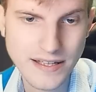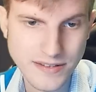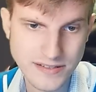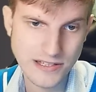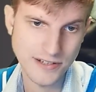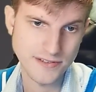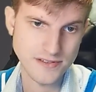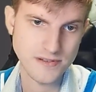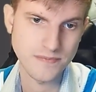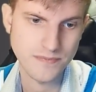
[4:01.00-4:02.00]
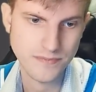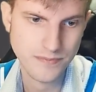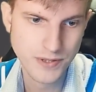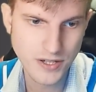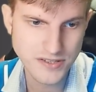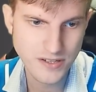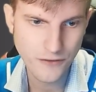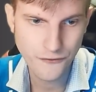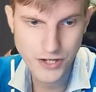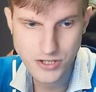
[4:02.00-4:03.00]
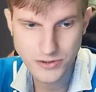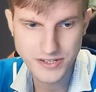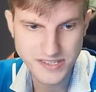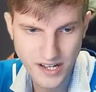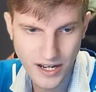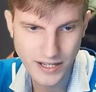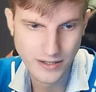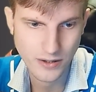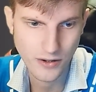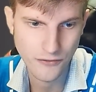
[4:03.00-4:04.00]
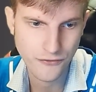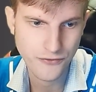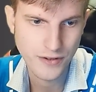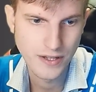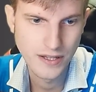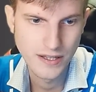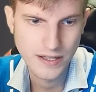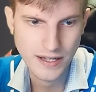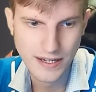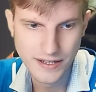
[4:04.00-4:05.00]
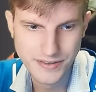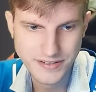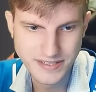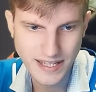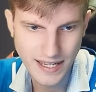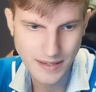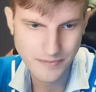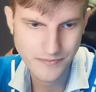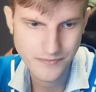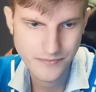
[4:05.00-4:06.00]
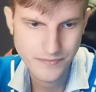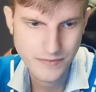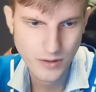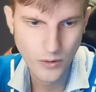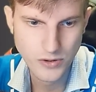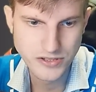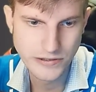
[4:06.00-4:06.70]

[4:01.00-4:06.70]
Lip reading: the slightest. Because the official design of this game also